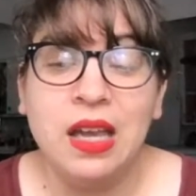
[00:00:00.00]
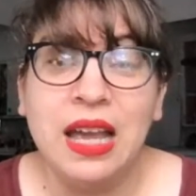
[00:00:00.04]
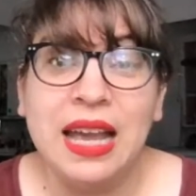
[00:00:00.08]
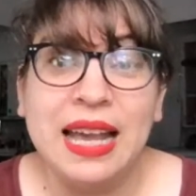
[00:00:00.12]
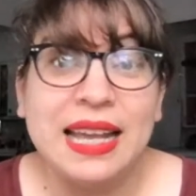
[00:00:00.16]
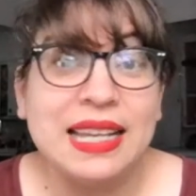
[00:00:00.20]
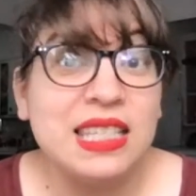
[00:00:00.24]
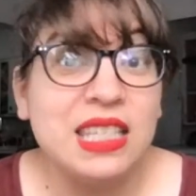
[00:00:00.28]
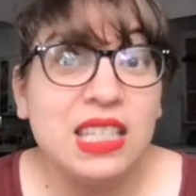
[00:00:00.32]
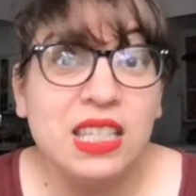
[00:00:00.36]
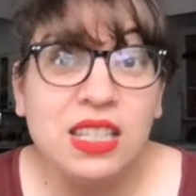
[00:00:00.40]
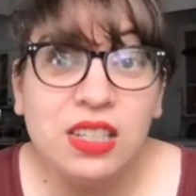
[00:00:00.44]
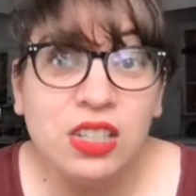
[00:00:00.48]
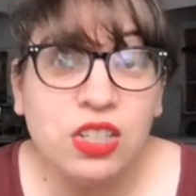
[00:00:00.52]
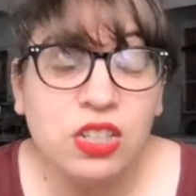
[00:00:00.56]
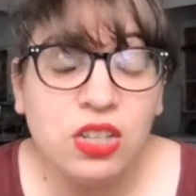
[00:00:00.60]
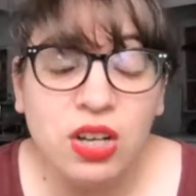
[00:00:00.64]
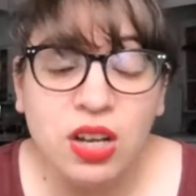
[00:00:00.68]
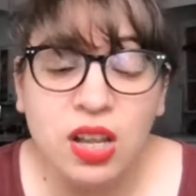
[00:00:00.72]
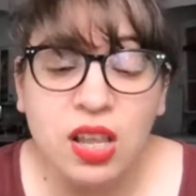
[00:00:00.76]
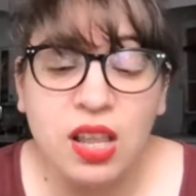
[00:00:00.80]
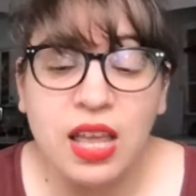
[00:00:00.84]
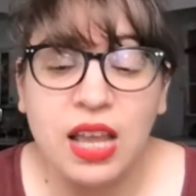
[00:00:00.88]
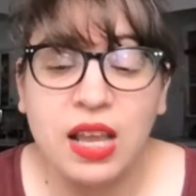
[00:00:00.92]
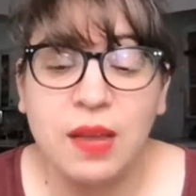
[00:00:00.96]
It didn't
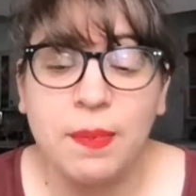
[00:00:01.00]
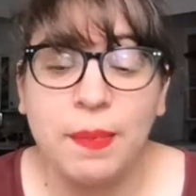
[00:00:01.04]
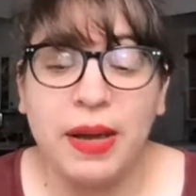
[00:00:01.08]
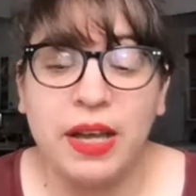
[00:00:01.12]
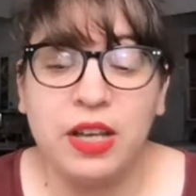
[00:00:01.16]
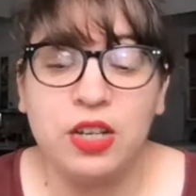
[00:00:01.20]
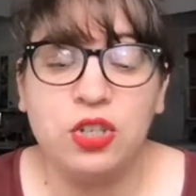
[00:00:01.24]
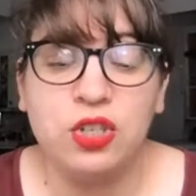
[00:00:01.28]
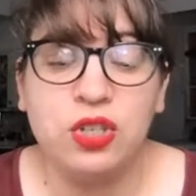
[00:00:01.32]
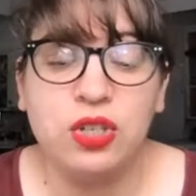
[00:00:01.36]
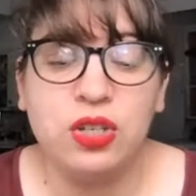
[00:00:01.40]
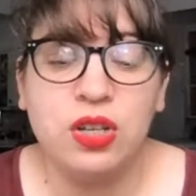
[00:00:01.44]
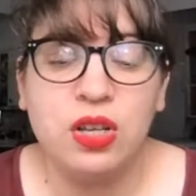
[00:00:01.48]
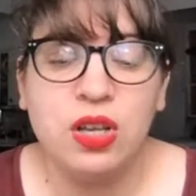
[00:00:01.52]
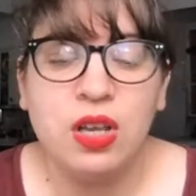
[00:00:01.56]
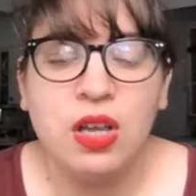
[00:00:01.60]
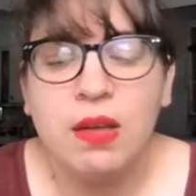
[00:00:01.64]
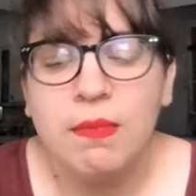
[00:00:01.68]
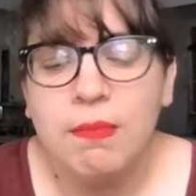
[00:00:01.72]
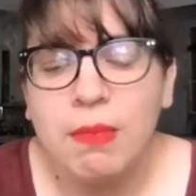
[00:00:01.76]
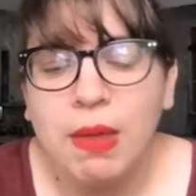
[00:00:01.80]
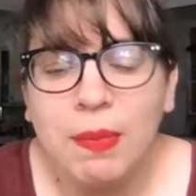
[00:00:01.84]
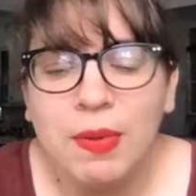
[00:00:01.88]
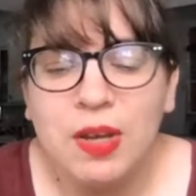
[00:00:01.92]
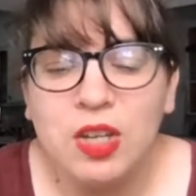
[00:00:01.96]
look like much,
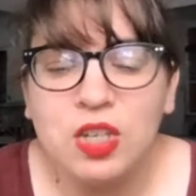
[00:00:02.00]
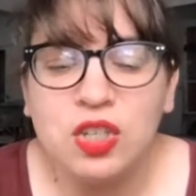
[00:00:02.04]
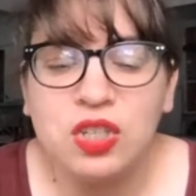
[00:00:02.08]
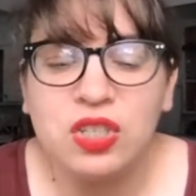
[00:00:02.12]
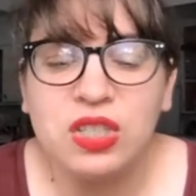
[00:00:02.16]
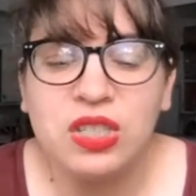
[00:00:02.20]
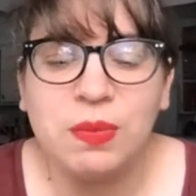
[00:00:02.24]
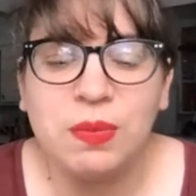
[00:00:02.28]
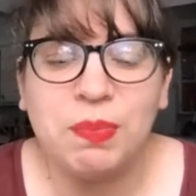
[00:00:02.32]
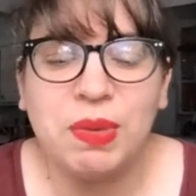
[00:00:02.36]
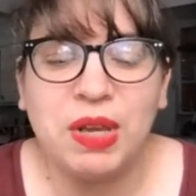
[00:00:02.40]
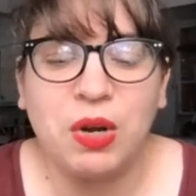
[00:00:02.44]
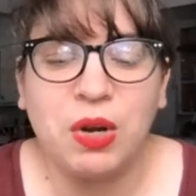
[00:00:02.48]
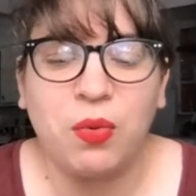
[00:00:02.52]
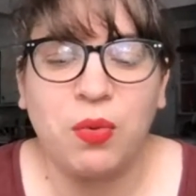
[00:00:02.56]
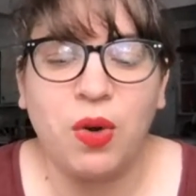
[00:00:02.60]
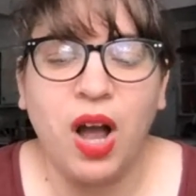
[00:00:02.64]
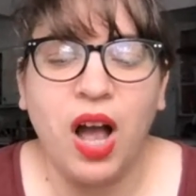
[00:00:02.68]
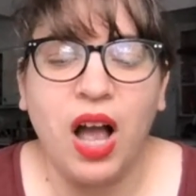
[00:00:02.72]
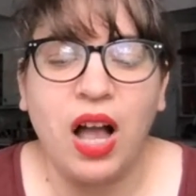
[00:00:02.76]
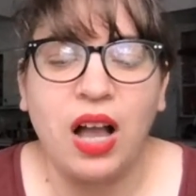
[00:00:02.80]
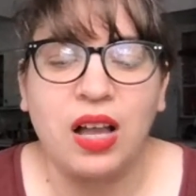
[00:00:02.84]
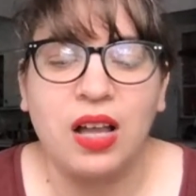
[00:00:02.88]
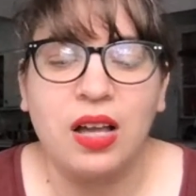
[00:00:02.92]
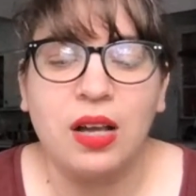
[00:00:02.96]
maybe just a big
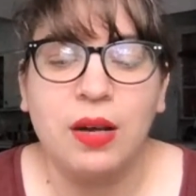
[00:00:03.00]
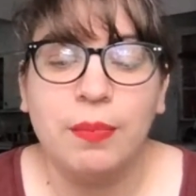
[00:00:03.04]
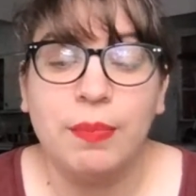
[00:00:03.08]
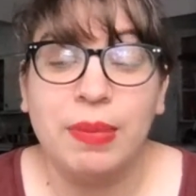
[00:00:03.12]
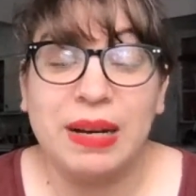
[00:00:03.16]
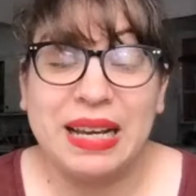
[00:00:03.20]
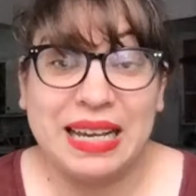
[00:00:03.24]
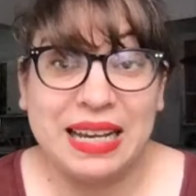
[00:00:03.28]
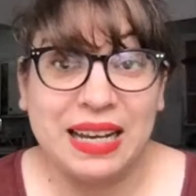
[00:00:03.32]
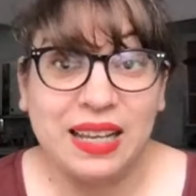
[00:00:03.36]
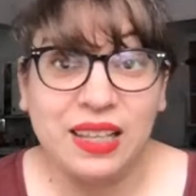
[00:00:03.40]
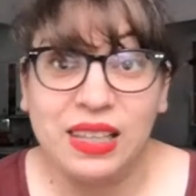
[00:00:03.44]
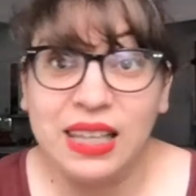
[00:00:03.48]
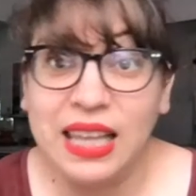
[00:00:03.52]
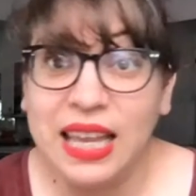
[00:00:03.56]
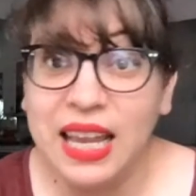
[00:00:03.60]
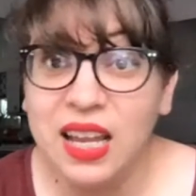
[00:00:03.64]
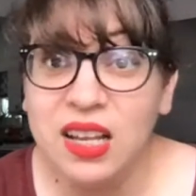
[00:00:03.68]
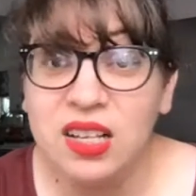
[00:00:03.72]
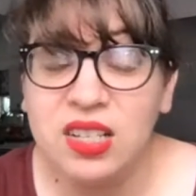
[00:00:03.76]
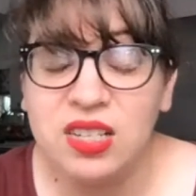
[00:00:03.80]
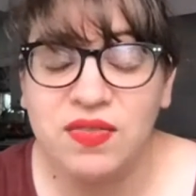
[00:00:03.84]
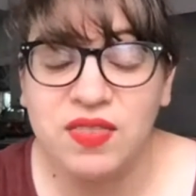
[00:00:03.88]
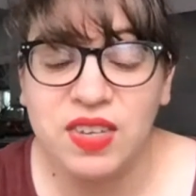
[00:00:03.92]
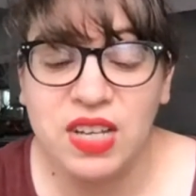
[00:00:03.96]
rock, but in a
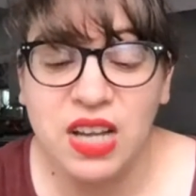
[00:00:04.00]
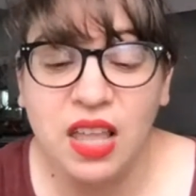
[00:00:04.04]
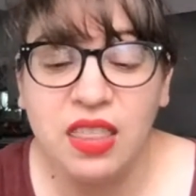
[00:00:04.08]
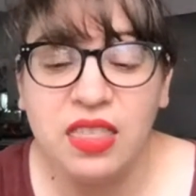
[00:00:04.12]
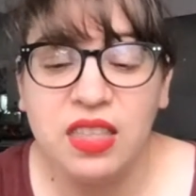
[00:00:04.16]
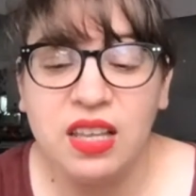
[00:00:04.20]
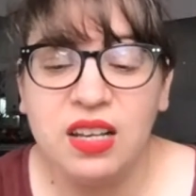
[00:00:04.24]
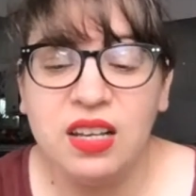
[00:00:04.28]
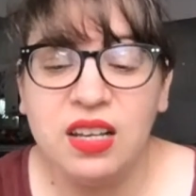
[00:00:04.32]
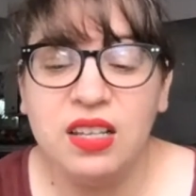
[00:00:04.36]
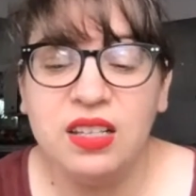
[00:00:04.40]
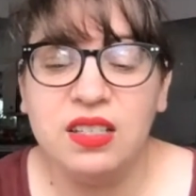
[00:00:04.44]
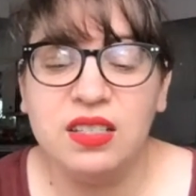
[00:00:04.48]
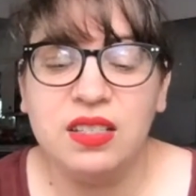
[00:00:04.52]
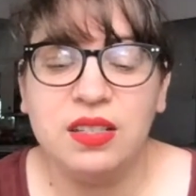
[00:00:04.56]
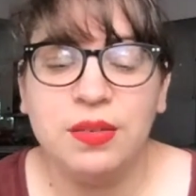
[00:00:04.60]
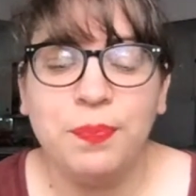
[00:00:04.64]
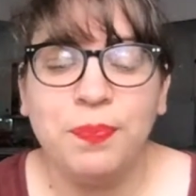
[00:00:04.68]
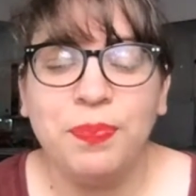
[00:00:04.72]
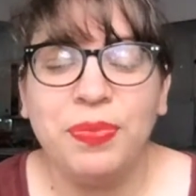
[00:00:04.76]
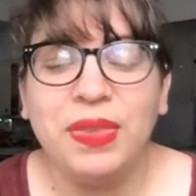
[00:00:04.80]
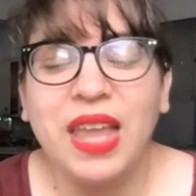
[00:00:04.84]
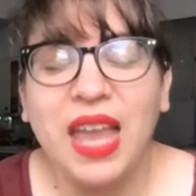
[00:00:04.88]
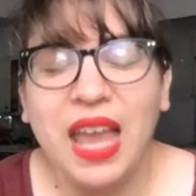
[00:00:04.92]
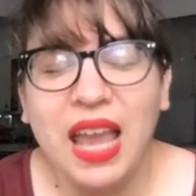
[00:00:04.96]
land of
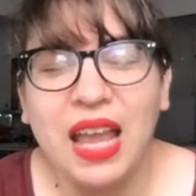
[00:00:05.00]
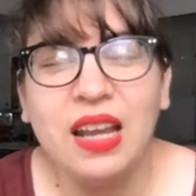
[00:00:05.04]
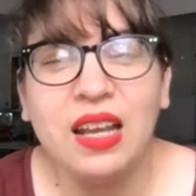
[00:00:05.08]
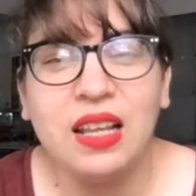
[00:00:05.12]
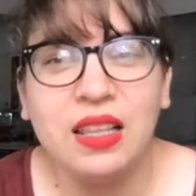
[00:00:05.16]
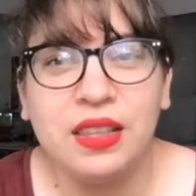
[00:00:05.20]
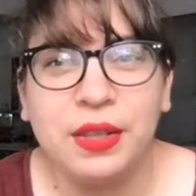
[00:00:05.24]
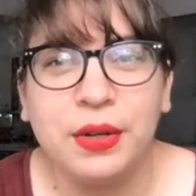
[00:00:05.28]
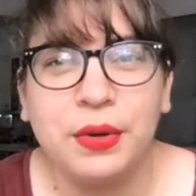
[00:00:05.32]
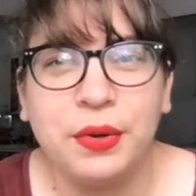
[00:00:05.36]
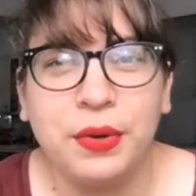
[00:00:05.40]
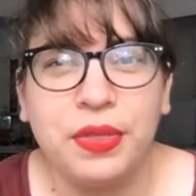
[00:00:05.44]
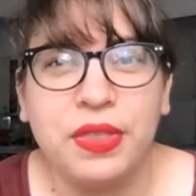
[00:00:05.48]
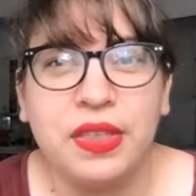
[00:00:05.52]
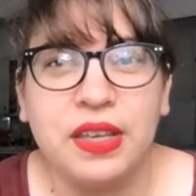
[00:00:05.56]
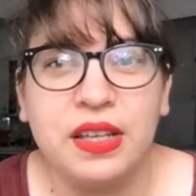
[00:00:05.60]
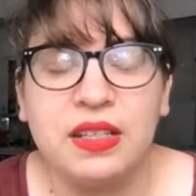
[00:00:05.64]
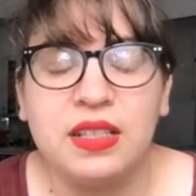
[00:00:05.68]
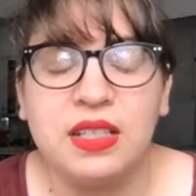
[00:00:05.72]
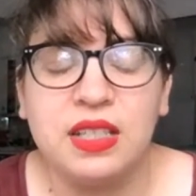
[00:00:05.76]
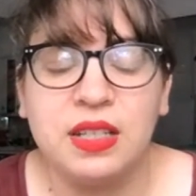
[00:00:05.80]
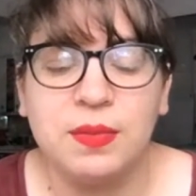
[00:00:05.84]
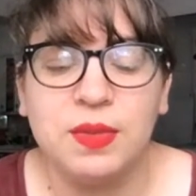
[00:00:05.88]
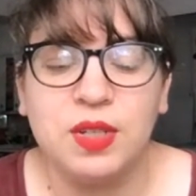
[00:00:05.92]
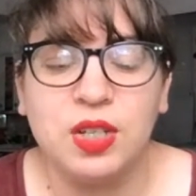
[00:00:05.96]
nothingness, any little thing
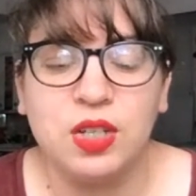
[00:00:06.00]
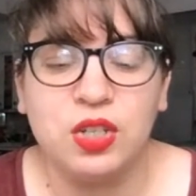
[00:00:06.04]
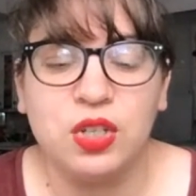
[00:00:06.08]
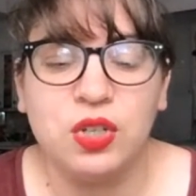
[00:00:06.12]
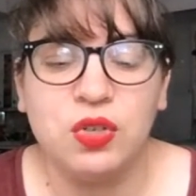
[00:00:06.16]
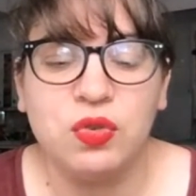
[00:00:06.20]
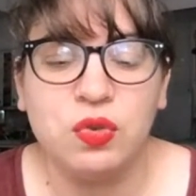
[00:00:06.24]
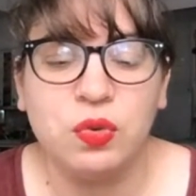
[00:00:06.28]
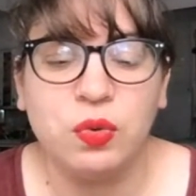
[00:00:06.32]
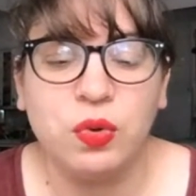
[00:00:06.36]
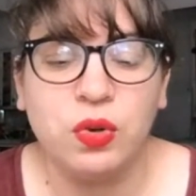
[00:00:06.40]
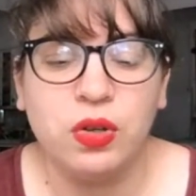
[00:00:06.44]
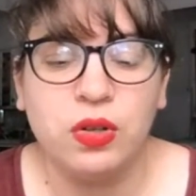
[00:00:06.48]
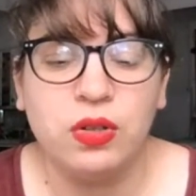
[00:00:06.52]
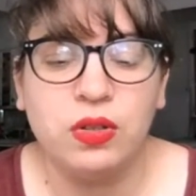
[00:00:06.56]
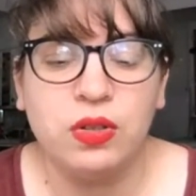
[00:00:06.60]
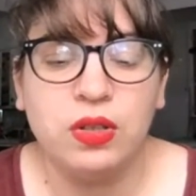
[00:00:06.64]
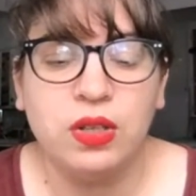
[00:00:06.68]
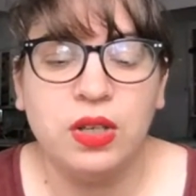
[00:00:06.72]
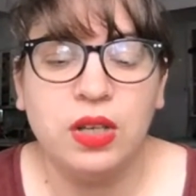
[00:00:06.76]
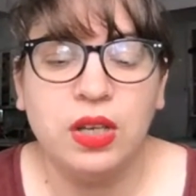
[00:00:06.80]
seemed unusual.